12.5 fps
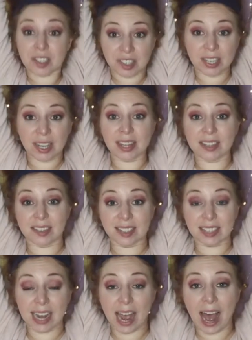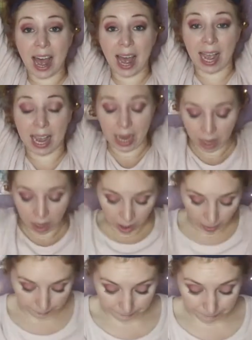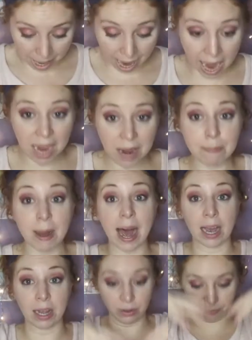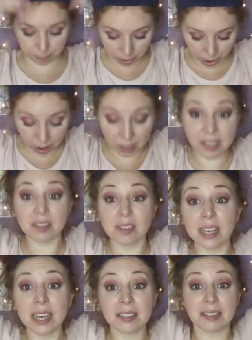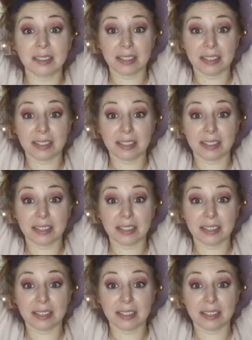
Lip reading: to the sky. My pile of books is